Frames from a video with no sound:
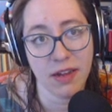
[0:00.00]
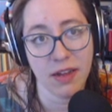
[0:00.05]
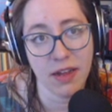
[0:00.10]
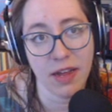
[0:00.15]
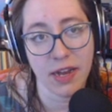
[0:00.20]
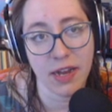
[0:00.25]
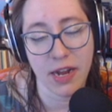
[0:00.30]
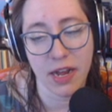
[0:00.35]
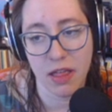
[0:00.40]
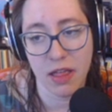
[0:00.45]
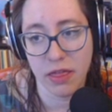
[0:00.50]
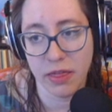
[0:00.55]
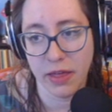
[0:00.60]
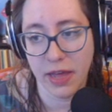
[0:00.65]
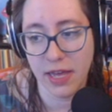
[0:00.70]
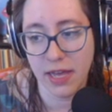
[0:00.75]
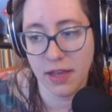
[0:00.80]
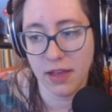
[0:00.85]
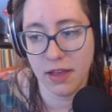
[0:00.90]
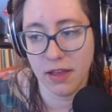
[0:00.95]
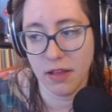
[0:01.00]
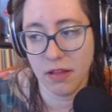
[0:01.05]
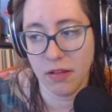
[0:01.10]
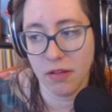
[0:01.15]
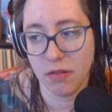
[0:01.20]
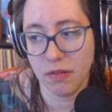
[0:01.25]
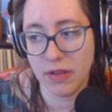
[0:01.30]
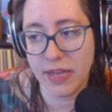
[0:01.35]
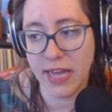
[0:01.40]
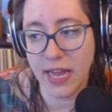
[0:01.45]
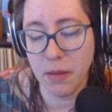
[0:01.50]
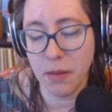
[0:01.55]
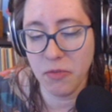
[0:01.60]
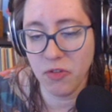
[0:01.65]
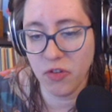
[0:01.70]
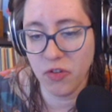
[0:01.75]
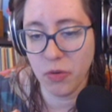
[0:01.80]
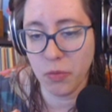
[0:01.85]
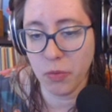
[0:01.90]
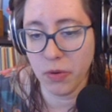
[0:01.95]
And I think games
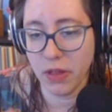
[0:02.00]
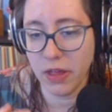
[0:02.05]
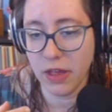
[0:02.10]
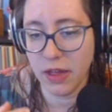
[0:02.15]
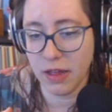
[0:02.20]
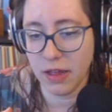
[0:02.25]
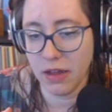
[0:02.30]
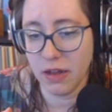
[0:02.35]
should really